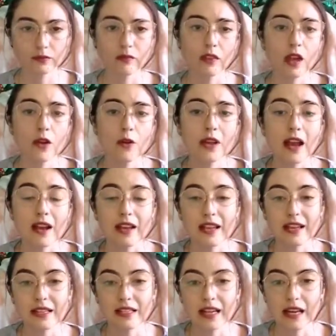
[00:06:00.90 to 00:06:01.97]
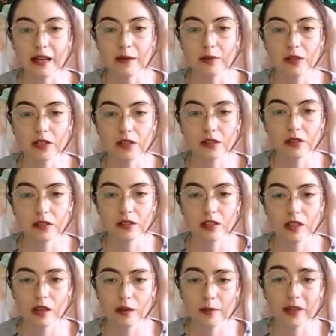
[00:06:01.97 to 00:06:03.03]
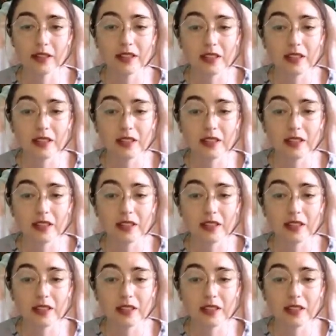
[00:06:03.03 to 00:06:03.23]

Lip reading: Oh yeah, and I put a picnic